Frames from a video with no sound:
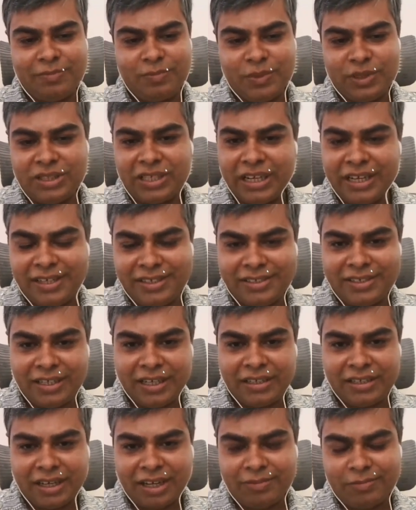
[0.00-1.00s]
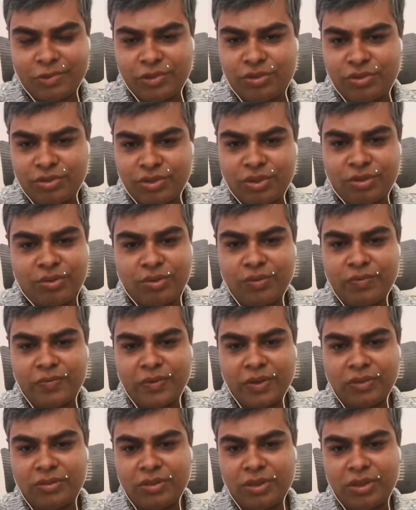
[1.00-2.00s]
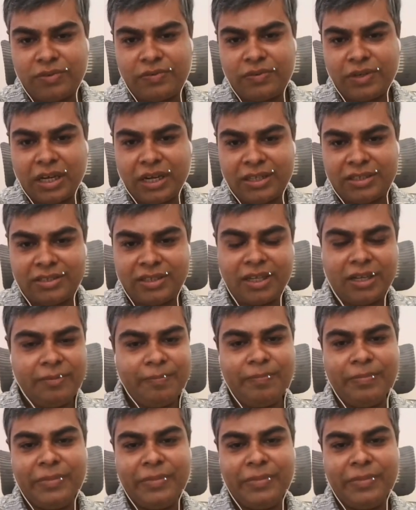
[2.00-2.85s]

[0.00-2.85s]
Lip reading: Besides that, I'm also the co-founder of Arza.